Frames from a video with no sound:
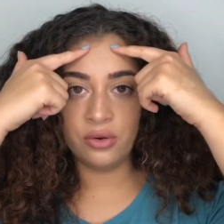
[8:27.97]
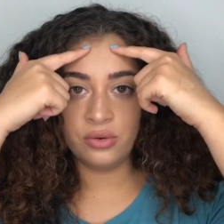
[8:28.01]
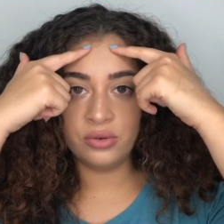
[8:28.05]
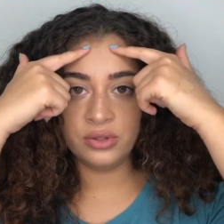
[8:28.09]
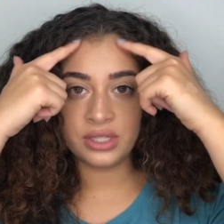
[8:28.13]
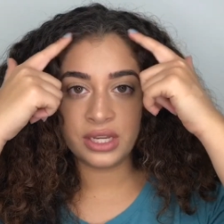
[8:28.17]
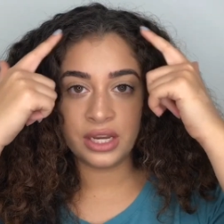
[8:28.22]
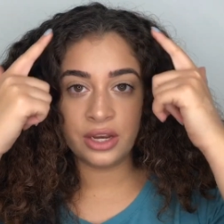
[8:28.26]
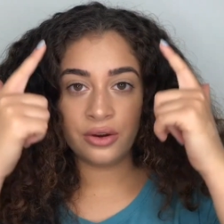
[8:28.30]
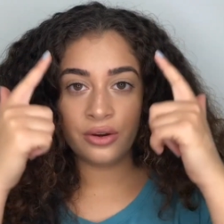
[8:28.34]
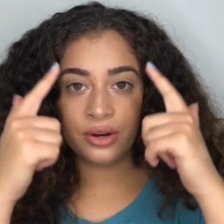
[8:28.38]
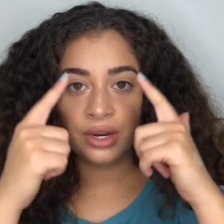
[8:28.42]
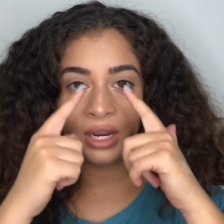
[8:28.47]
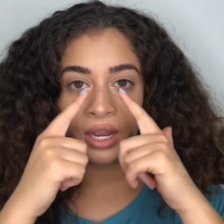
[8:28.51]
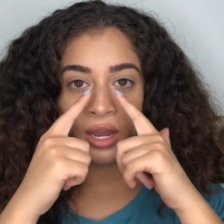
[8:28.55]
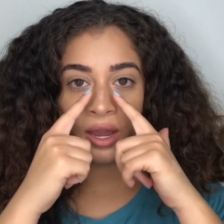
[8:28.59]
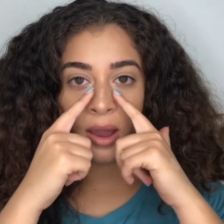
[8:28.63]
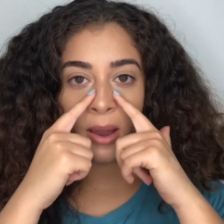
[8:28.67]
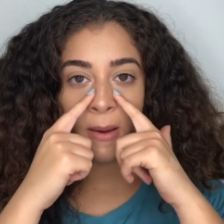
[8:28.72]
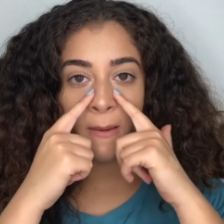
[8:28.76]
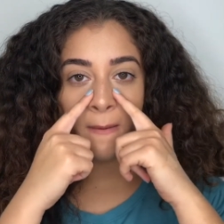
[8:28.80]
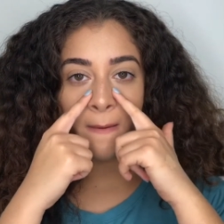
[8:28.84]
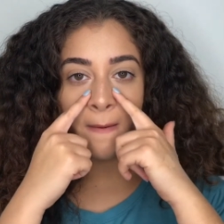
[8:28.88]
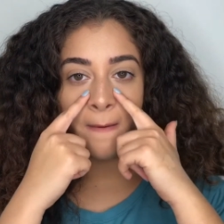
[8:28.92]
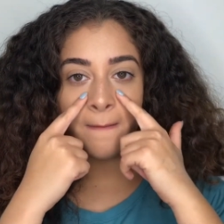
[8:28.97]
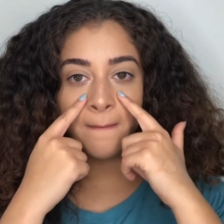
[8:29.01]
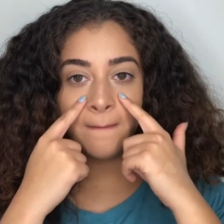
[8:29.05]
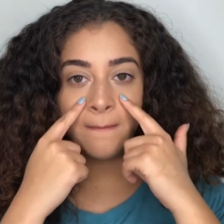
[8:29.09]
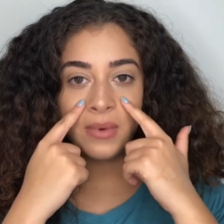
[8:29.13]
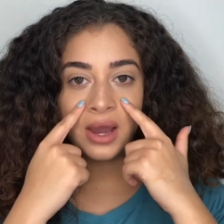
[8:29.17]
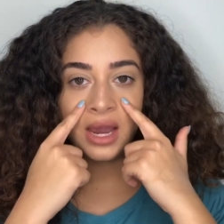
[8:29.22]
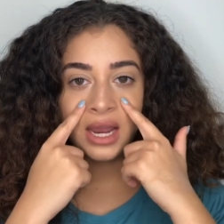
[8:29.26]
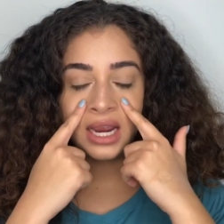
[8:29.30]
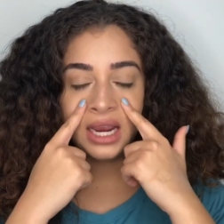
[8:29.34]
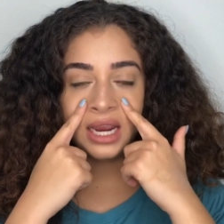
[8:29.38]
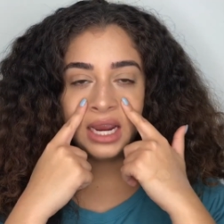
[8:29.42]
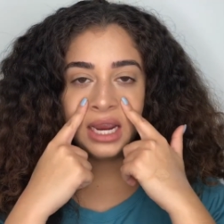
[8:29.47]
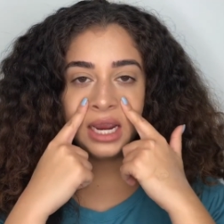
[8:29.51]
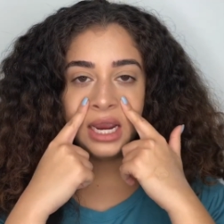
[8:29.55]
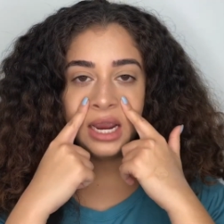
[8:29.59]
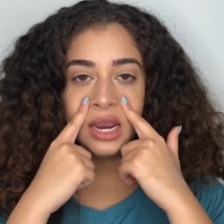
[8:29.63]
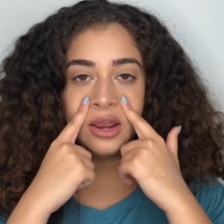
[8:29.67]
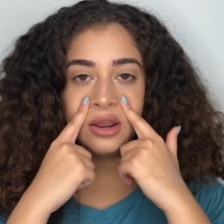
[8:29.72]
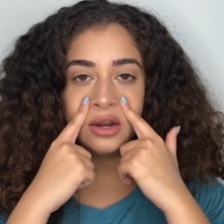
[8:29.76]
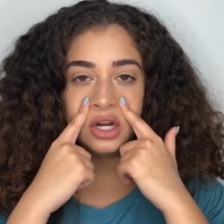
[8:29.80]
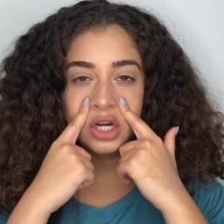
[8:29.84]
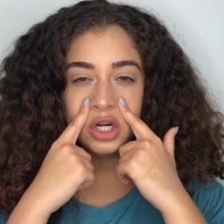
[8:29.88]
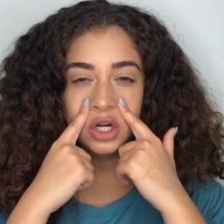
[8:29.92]
nose area,
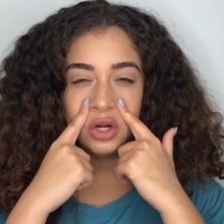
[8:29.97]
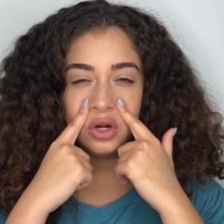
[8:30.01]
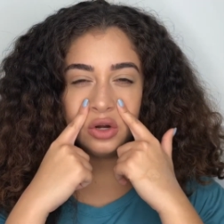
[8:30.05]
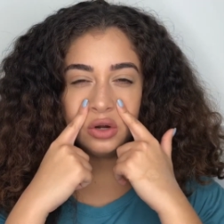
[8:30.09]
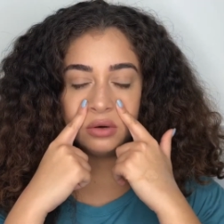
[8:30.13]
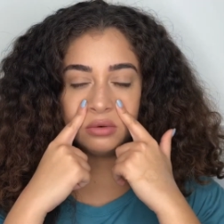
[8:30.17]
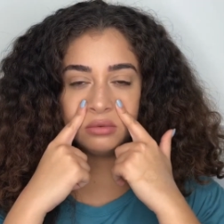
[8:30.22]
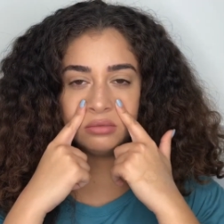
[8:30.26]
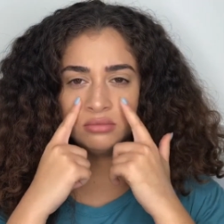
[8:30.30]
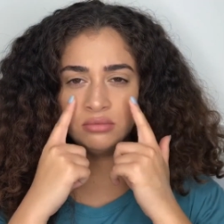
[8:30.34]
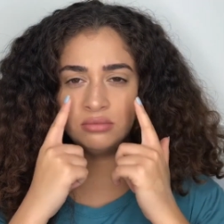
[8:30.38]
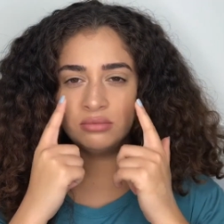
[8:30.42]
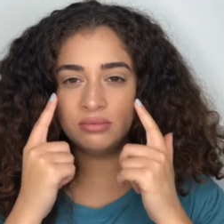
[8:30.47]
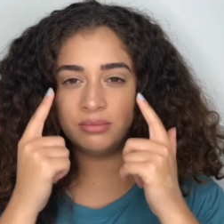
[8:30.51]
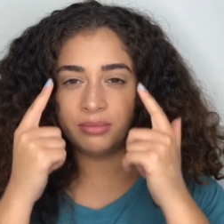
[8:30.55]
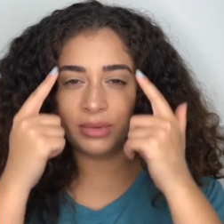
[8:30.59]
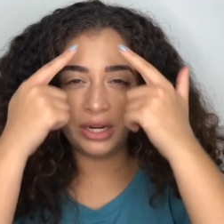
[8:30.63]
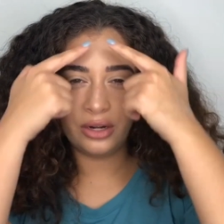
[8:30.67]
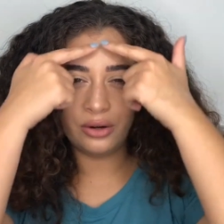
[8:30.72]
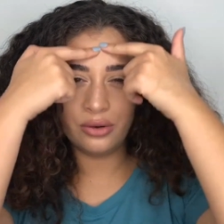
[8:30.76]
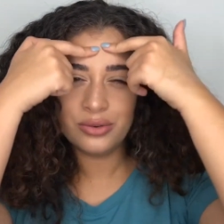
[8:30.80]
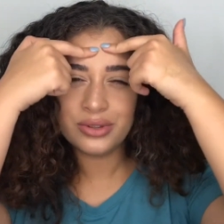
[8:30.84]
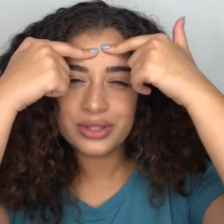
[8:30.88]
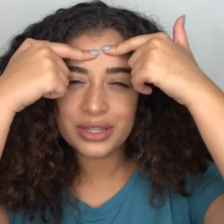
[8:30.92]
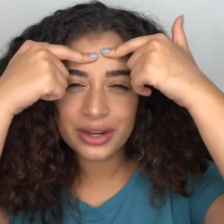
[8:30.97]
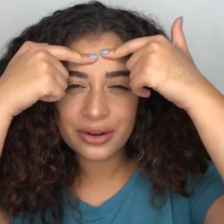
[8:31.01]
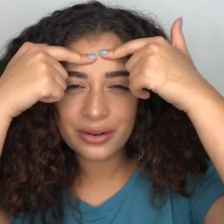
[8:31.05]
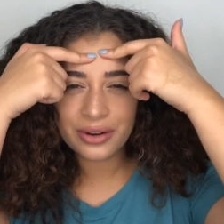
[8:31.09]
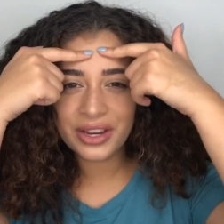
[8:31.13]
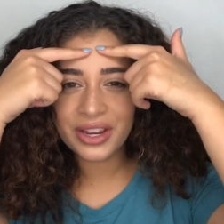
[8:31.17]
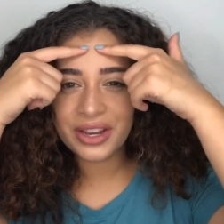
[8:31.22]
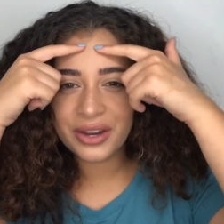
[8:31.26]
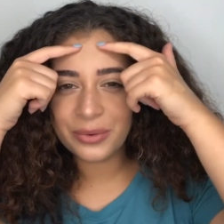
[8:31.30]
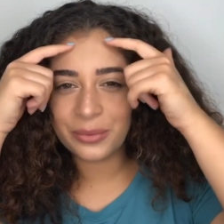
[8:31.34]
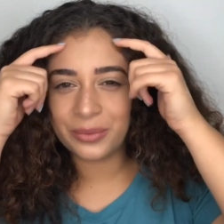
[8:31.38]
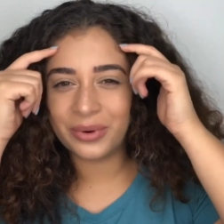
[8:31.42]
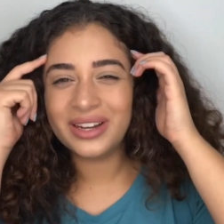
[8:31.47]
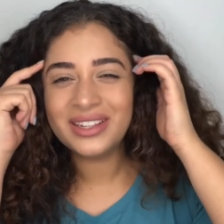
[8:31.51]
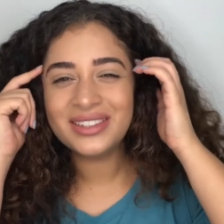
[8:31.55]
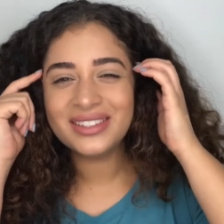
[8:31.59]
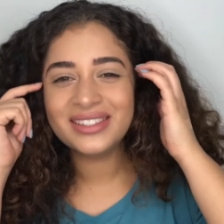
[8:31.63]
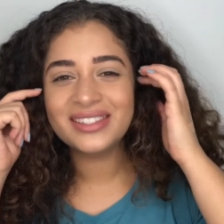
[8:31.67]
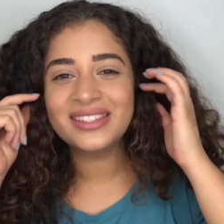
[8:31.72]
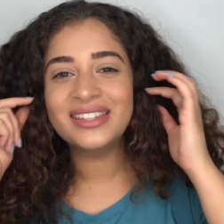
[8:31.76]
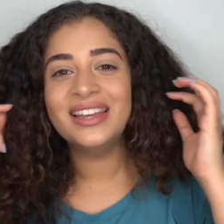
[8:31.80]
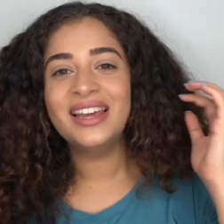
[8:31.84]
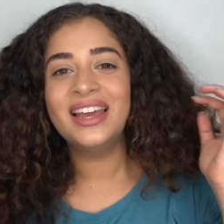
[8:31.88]
my nose area, what?